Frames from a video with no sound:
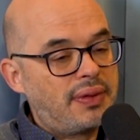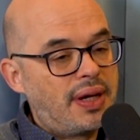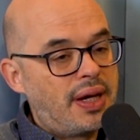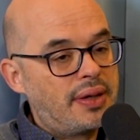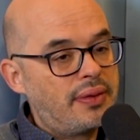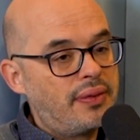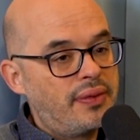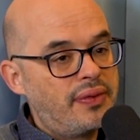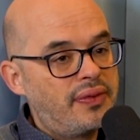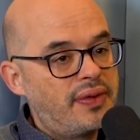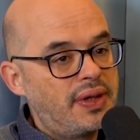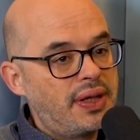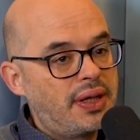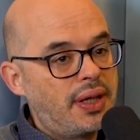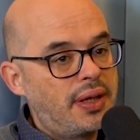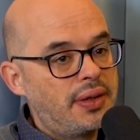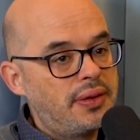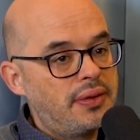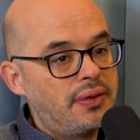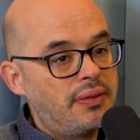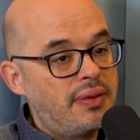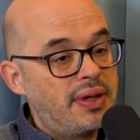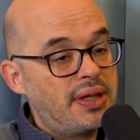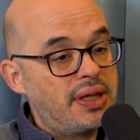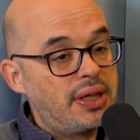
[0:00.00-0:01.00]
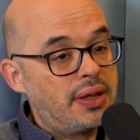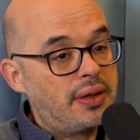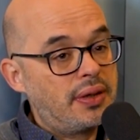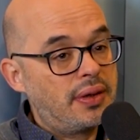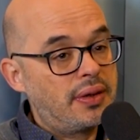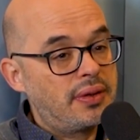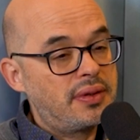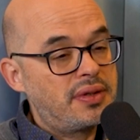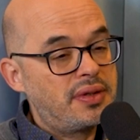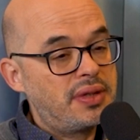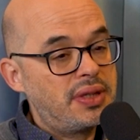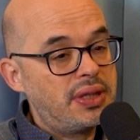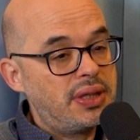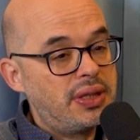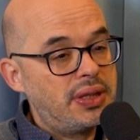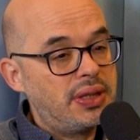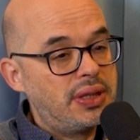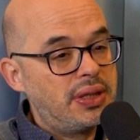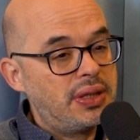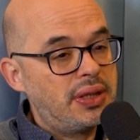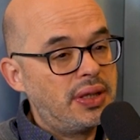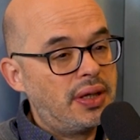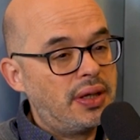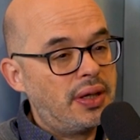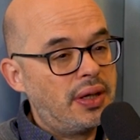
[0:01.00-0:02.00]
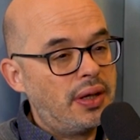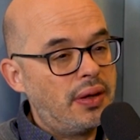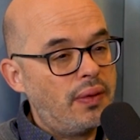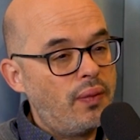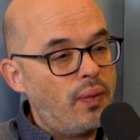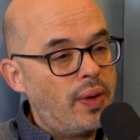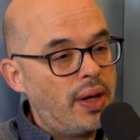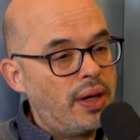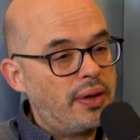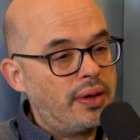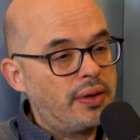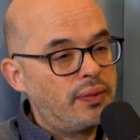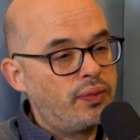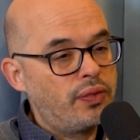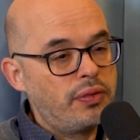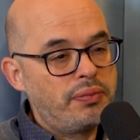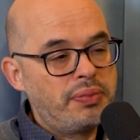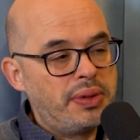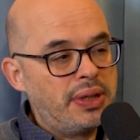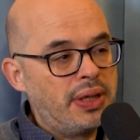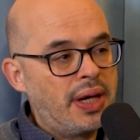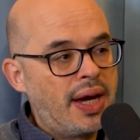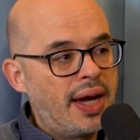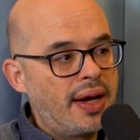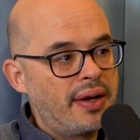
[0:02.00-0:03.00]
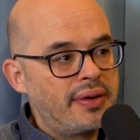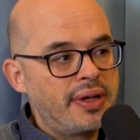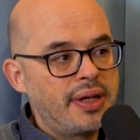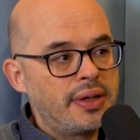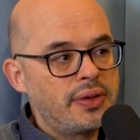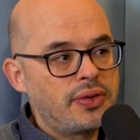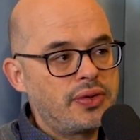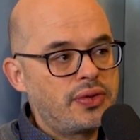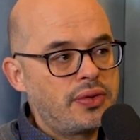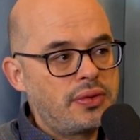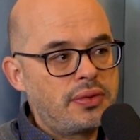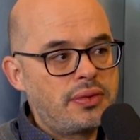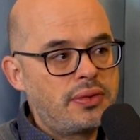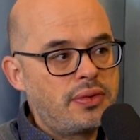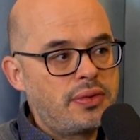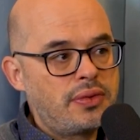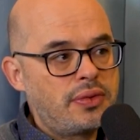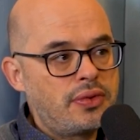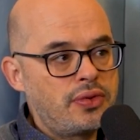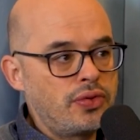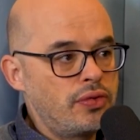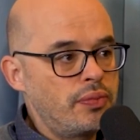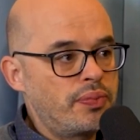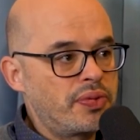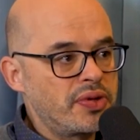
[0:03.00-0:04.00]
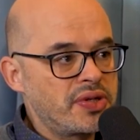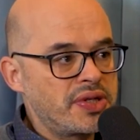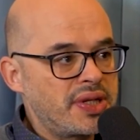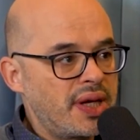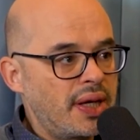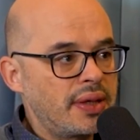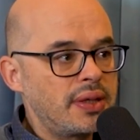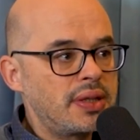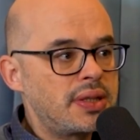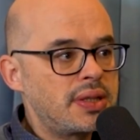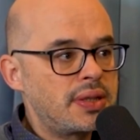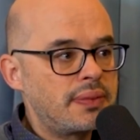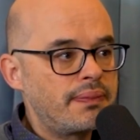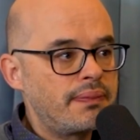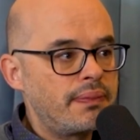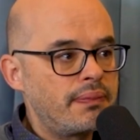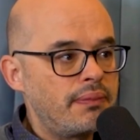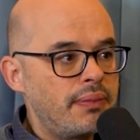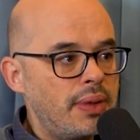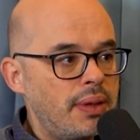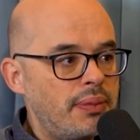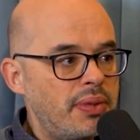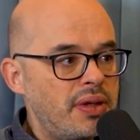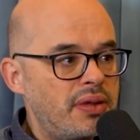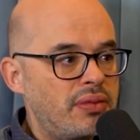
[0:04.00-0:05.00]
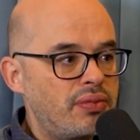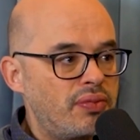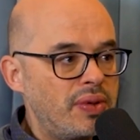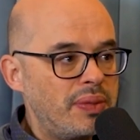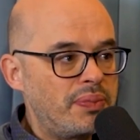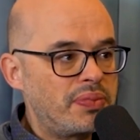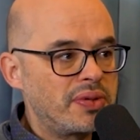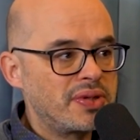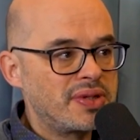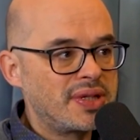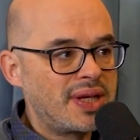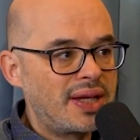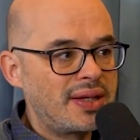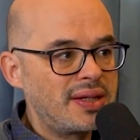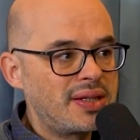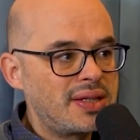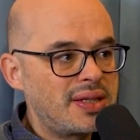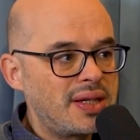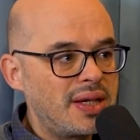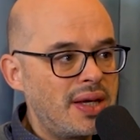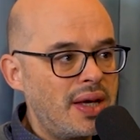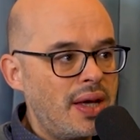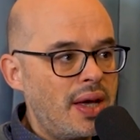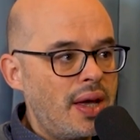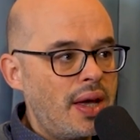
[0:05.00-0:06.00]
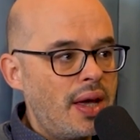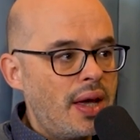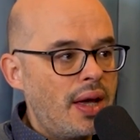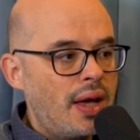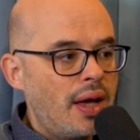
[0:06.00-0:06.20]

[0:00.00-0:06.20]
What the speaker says: I don't think I know any country where it would be higher than 2%, maybe 3%.